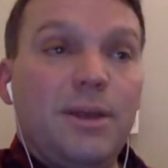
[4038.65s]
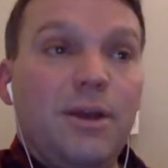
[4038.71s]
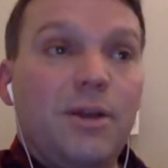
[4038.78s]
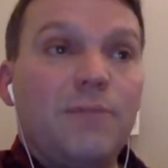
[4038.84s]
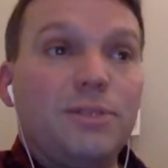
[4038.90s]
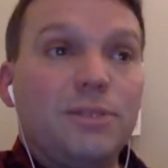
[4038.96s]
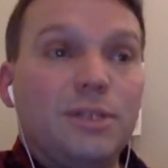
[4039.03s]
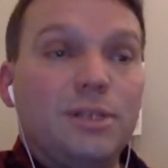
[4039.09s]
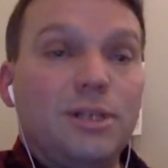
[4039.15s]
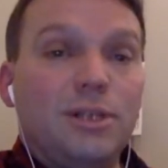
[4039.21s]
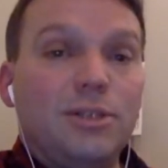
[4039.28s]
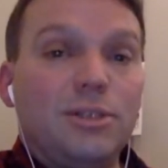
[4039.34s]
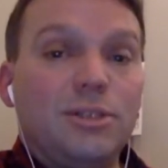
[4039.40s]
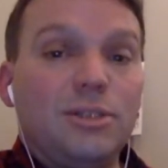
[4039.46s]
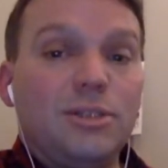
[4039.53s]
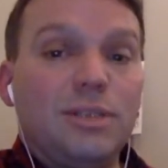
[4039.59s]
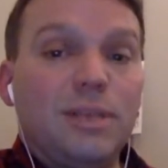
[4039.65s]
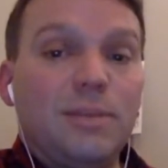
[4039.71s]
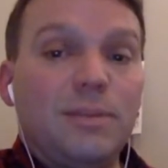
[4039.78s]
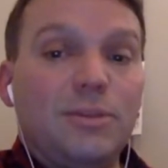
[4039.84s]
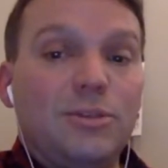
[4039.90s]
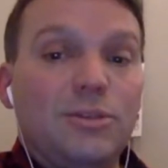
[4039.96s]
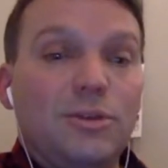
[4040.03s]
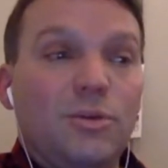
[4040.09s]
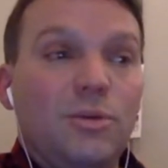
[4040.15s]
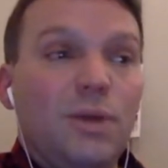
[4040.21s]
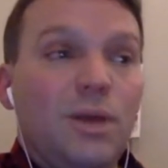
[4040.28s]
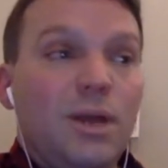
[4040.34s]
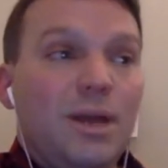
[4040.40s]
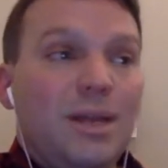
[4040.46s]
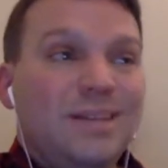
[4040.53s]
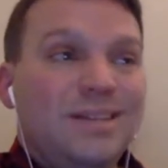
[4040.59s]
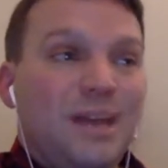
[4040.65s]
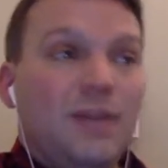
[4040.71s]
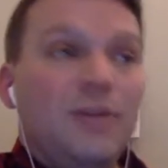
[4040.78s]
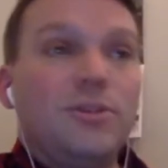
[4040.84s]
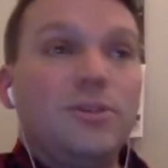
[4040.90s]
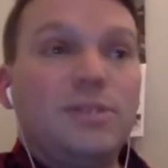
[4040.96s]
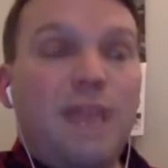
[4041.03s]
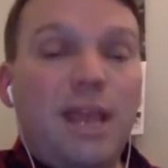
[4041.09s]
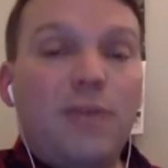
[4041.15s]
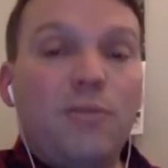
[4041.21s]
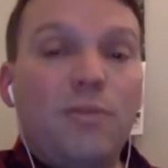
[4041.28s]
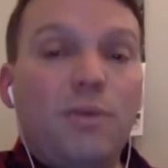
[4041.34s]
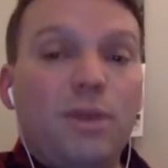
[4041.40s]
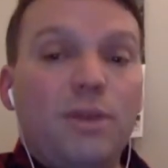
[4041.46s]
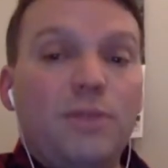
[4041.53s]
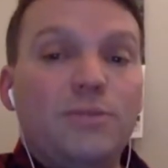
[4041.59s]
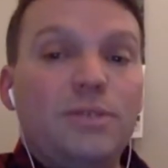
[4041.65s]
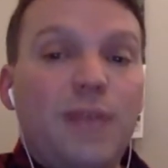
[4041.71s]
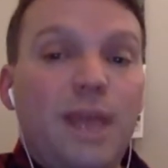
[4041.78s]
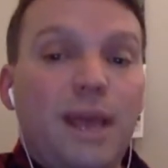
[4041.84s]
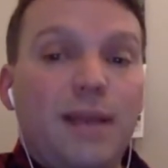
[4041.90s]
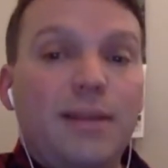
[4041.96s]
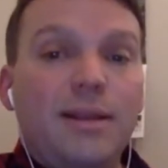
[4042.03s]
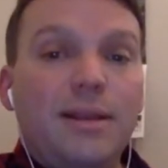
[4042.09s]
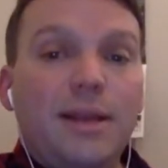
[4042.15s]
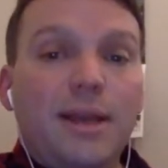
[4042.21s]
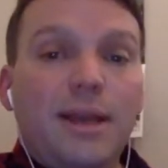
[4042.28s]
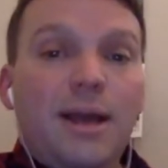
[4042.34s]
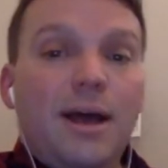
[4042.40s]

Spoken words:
artificial intelligence is able to understand what you've said,